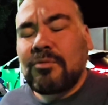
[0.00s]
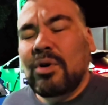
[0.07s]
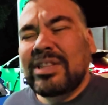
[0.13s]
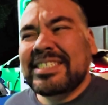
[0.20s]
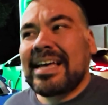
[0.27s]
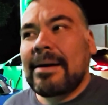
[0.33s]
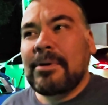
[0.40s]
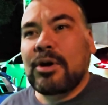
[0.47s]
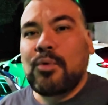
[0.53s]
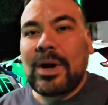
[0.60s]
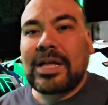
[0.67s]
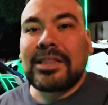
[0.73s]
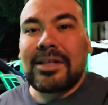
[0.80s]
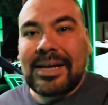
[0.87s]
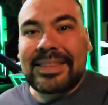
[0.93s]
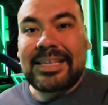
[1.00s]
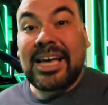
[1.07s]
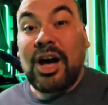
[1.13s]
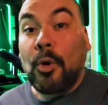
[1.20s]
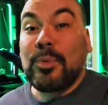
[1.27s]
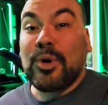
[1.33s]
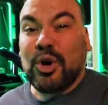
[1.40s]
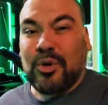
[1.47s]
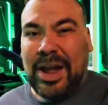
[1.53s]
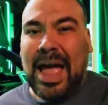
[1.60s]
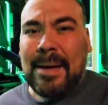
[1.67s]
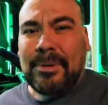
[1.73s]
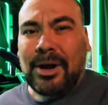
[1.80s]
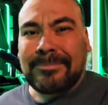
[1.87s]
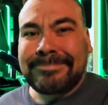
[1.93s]
Let's have a quick look at the GoPro
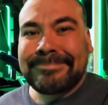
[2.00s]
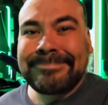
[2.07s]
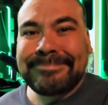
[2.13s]
camera.